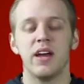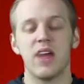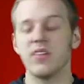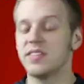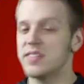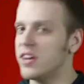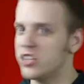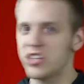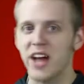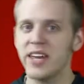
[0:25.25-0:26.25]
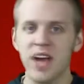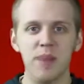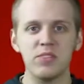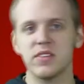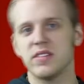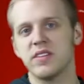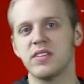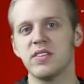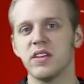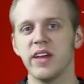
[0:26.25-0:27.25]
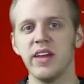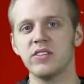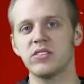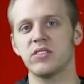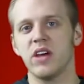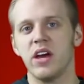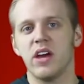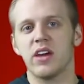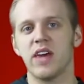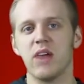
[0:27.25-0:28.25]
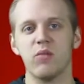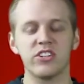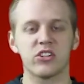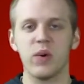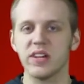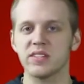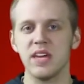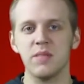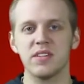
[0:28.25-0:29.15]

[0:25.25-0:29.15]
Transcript: Now, this isn't a shiny object. This isn't the latest get-rich-quick scheme.